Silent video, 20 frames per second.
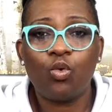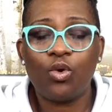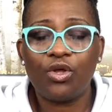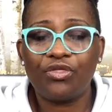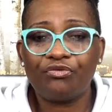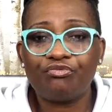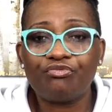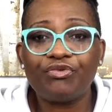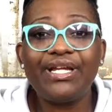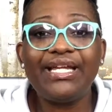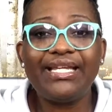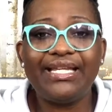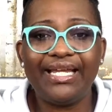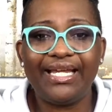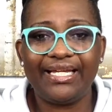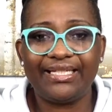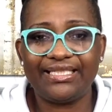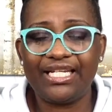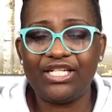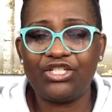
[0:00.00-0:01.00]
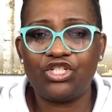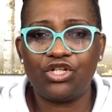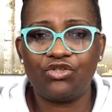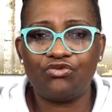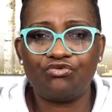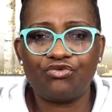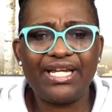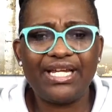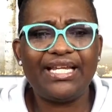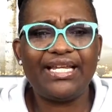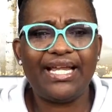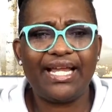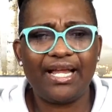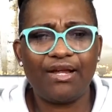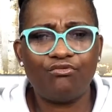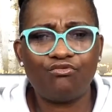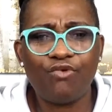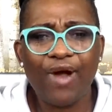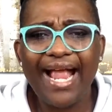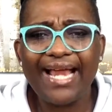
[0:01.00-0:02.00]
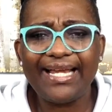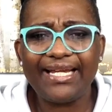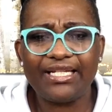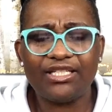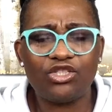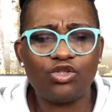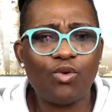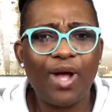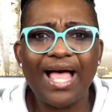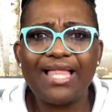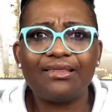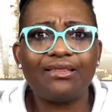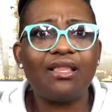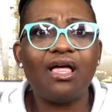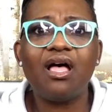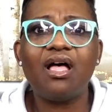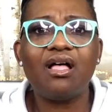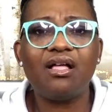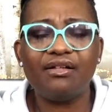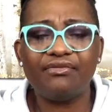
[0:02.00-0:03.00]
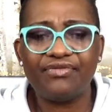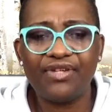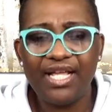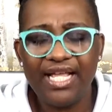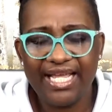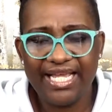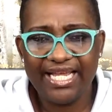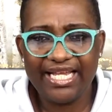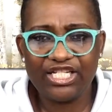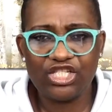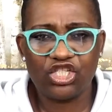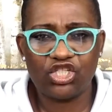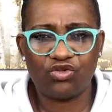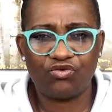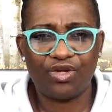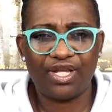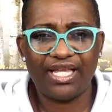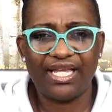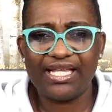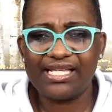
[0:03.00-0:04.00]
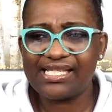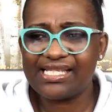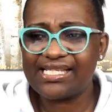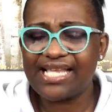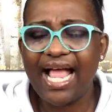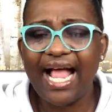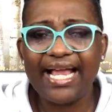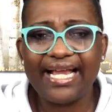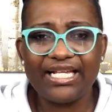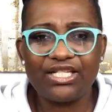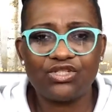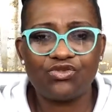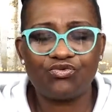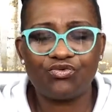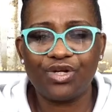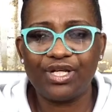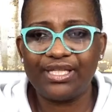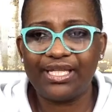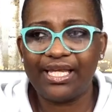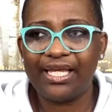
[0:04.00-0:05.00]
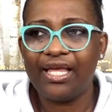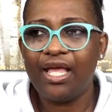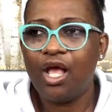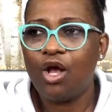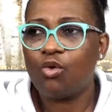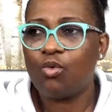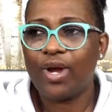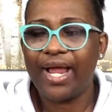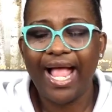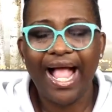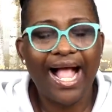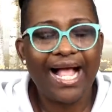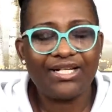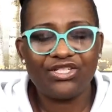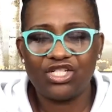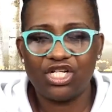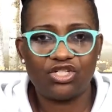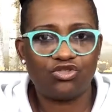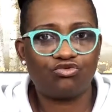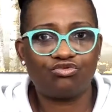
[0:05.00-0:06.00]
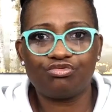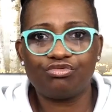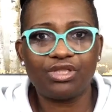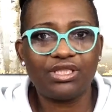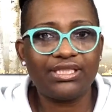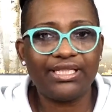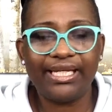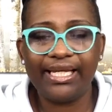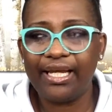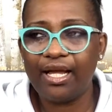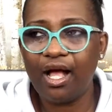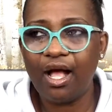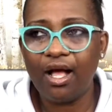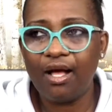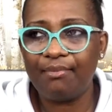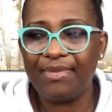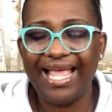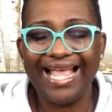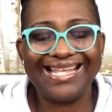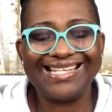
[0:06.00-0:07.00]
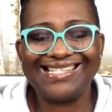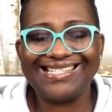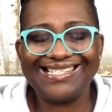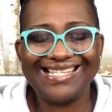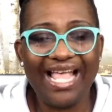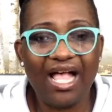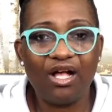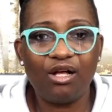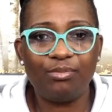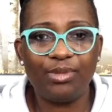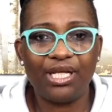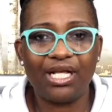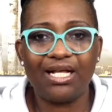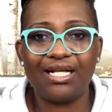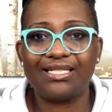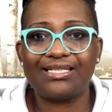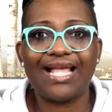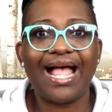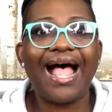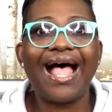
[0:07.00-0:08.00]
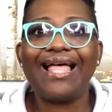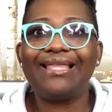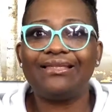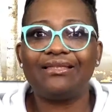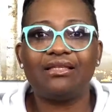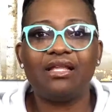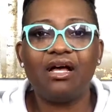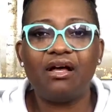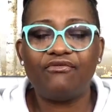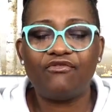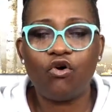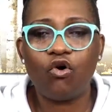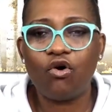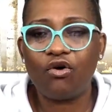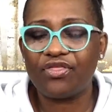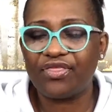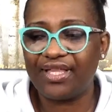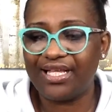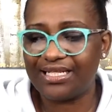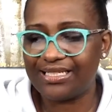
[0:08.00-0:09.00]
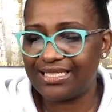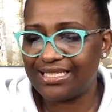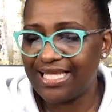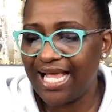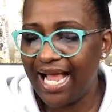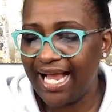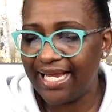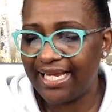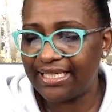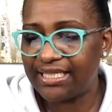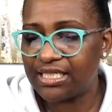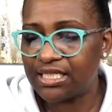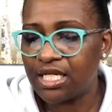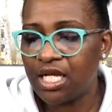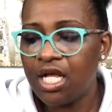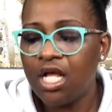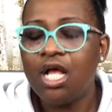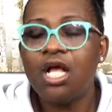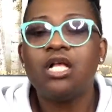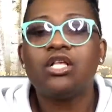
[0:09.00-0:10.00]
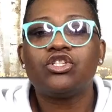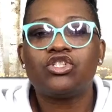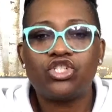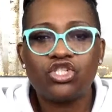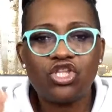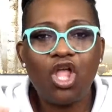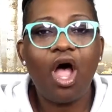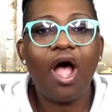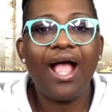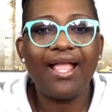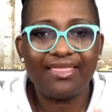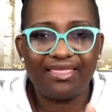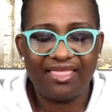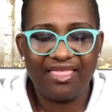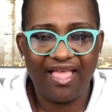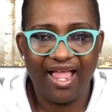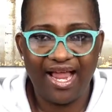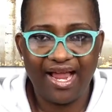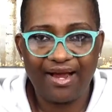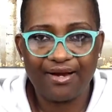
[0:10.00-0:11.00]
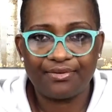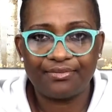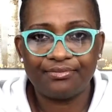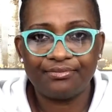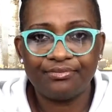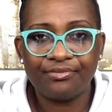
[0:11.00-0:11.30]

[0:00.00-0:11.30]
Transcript: with reading, teaching reading and writing? Do I love history? Is science really where I just really excel because I love all things science? Start there.